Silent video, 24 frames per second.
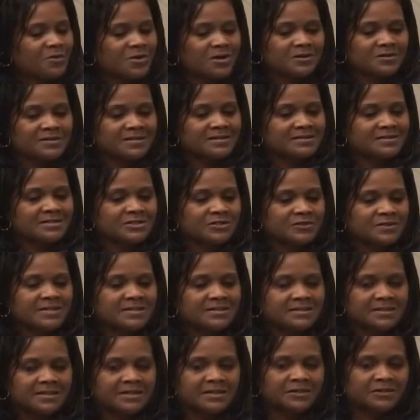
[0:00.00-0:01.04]
Well, it's
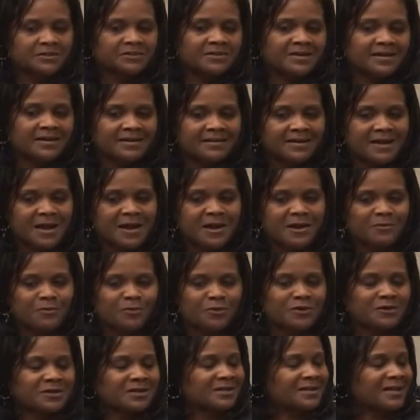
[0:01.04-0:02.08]
great to hear that um,
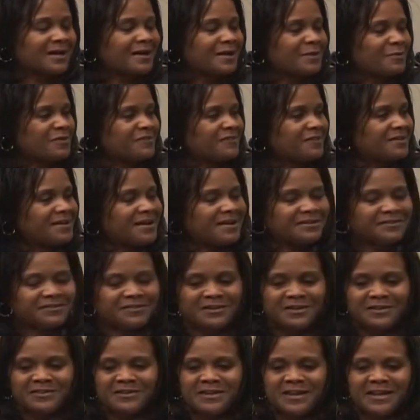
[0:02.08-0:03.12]
we're in line with a lot of
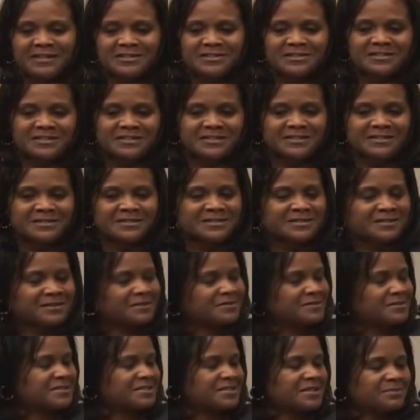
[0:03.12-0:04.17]
the other agencies. Uh,
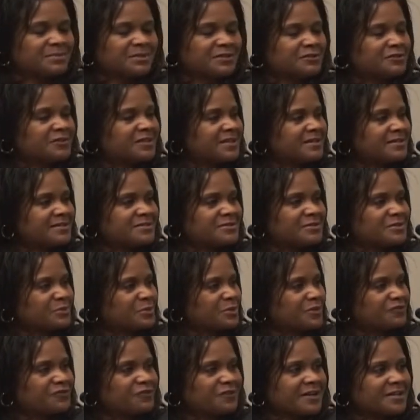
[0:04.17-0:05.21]
similar things to
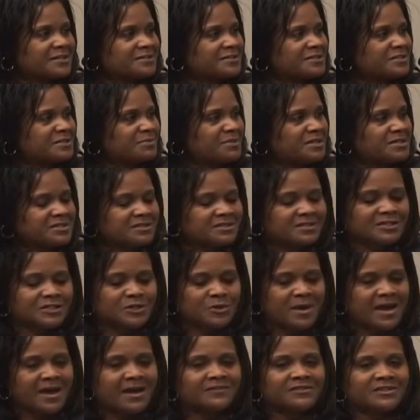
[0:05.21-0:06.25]
what Frank sure. just mentioned.
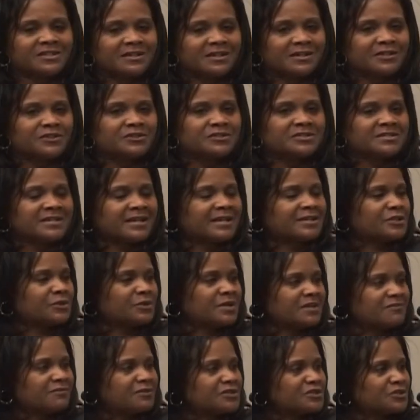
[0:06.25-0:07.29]
You have to understand
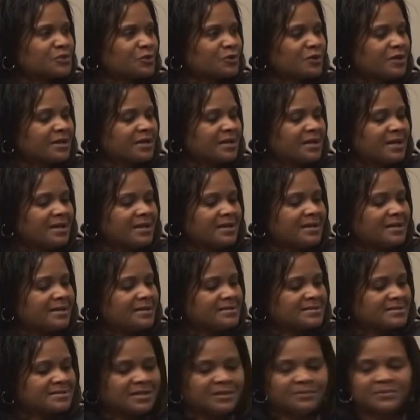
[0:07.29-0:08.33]
your inventory.
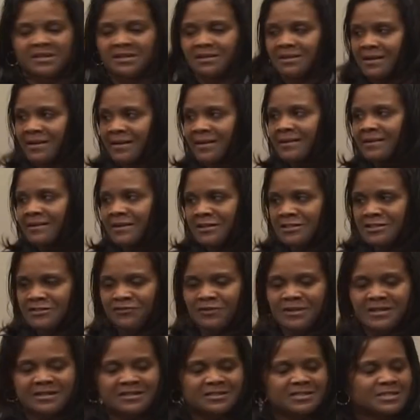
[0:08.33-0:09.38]
It's nothing like, as
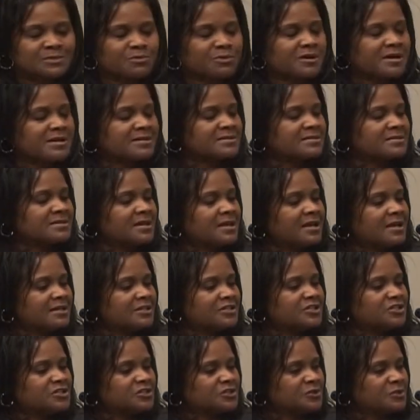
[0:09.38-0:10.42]
Frank expressed,
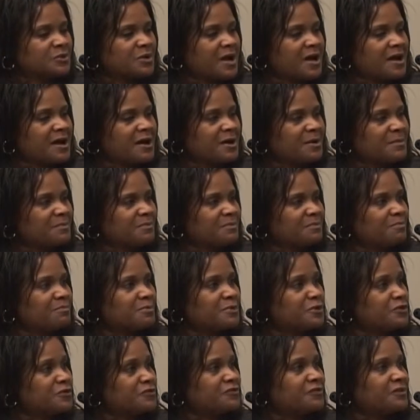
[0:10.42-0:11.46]
to um,
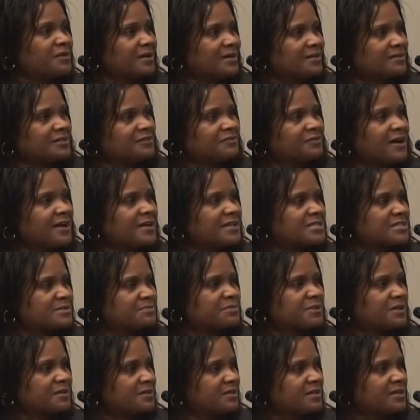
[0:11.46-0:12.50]
move a device
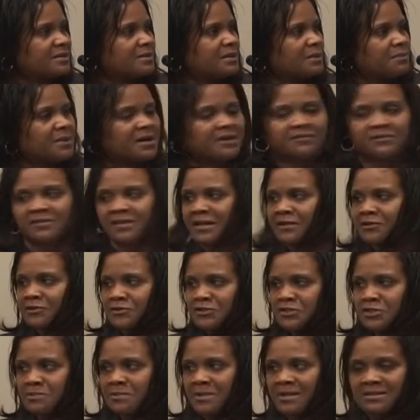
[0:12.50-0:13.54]
and then a month later,
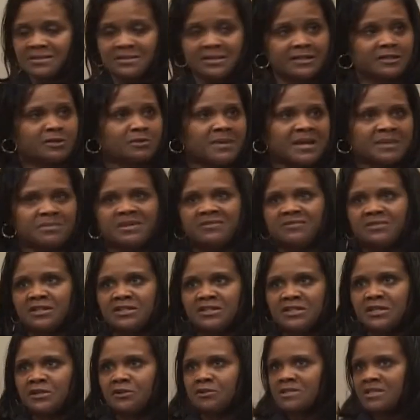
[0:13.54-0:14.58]
two months later, maybe even a
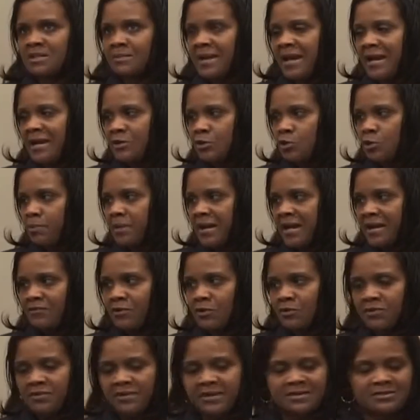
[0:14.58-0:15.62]
year, some annual
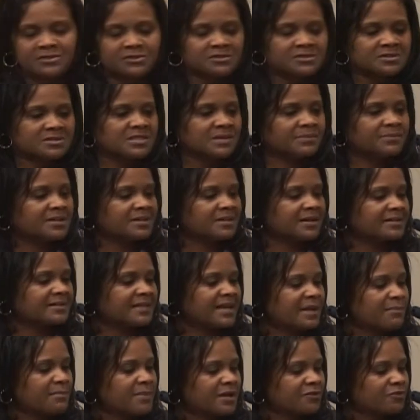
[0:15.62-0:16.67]
payroll things or something like
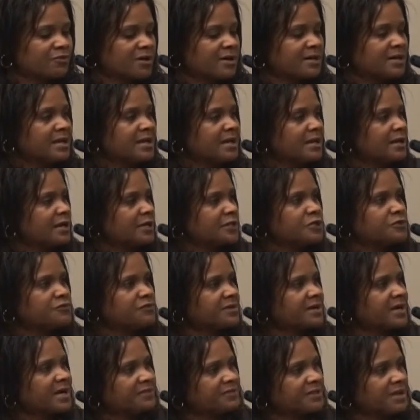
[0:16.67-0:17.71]
that may run, and you
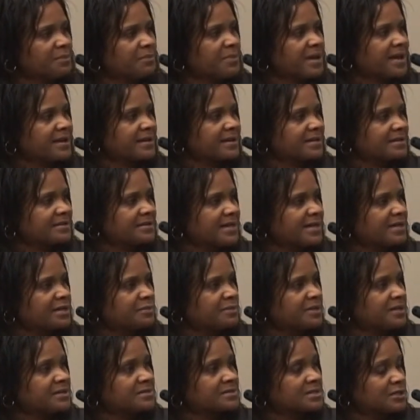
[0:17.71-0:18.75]
forgot that back end
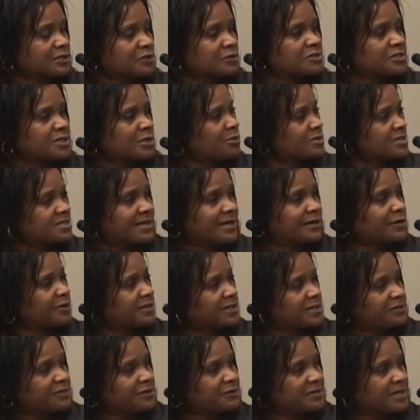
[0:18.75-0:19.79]
database. Oh, someone's right. not
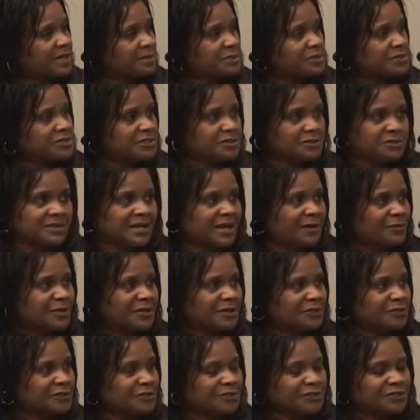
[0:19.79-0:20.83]
going to get their W 2. That
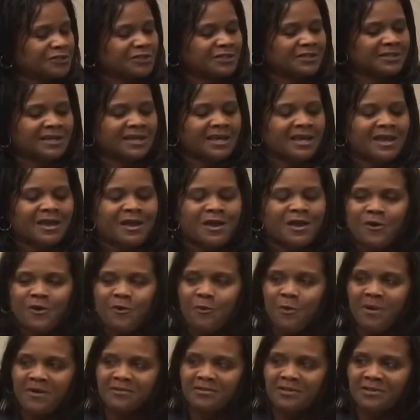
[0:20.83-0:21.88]
wouldn't look good.
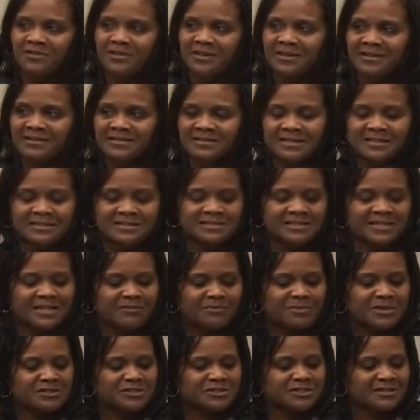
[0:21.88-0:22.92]
One of the things that
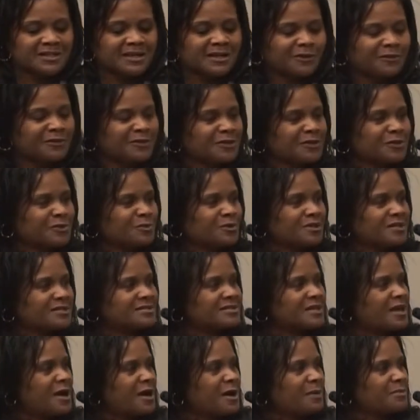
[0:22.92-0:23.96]
Steve mentioned down there
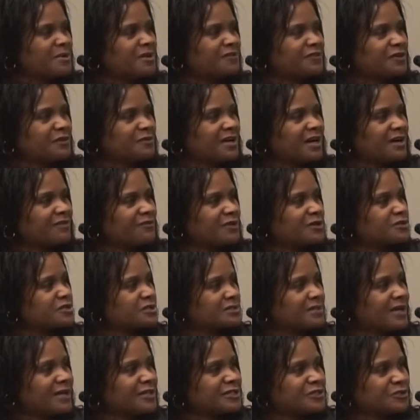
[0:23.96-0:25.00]
was um, if you're not
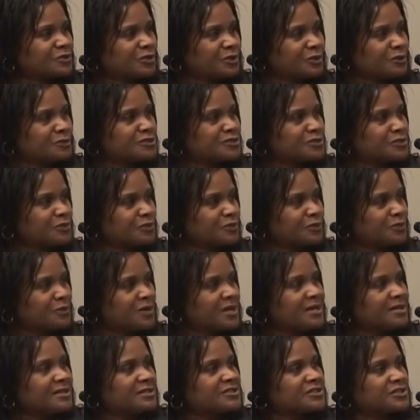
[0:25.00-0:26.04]
virtualized, you're old school.
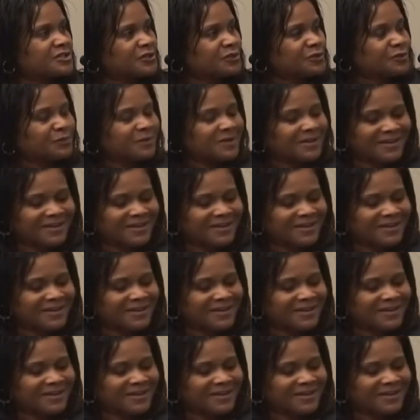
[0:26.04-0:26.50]
So